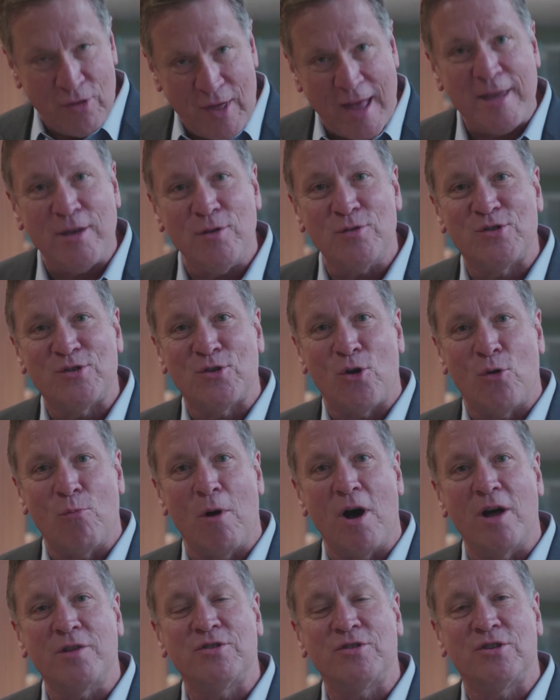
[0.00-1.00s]
Thank you so
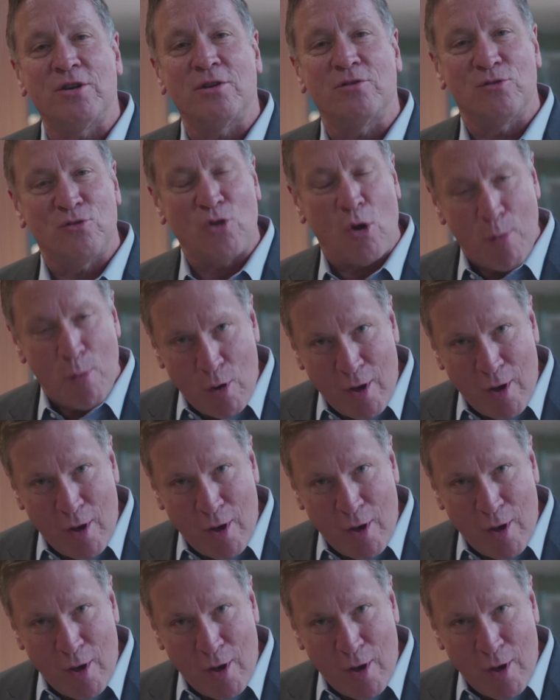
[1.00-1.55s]
much. Domo